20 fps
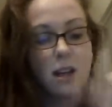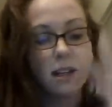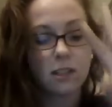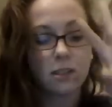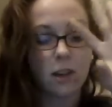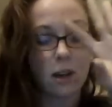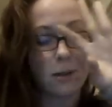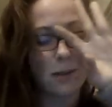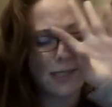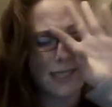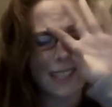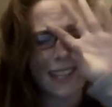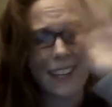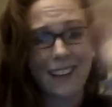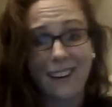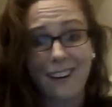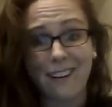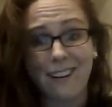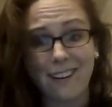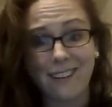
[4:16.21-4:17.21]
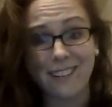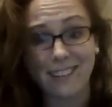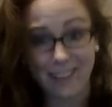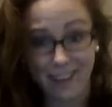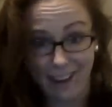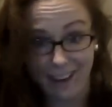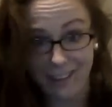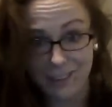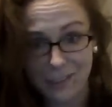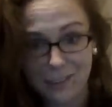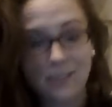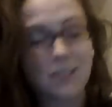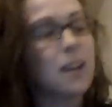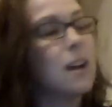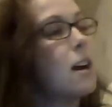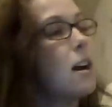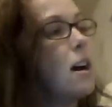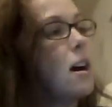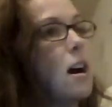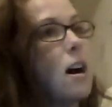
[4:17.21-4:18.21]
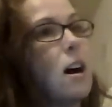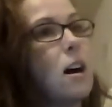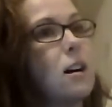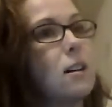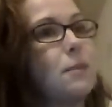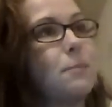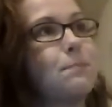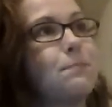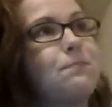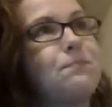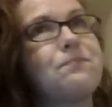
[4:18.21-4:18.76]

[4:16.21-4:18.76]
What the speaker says: So I was like, yes. So